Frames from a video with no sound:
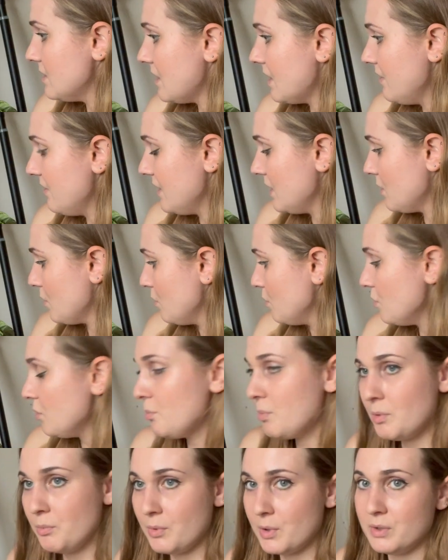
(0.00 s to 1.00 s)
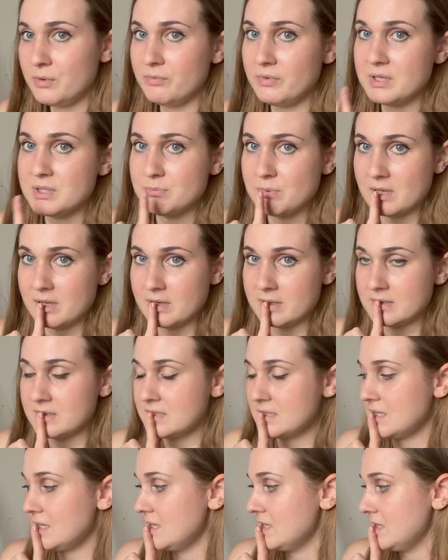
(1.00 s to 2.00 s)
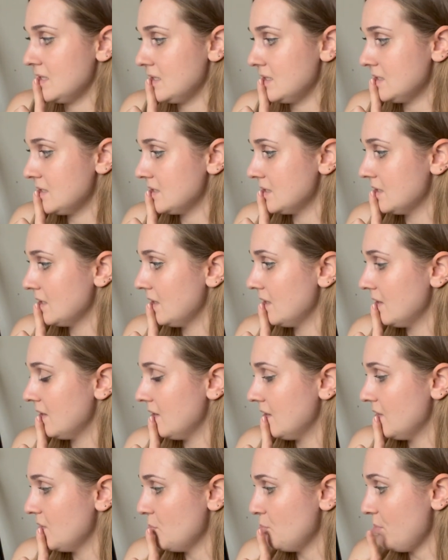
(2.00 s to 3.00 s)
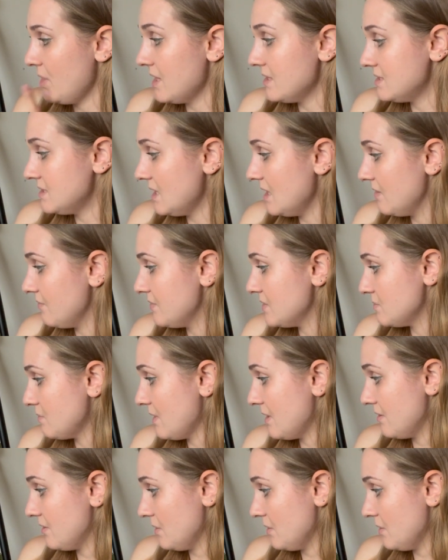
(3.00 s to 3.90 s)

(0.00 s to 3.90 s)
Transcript: I think all but one of these plants is pet safe as well.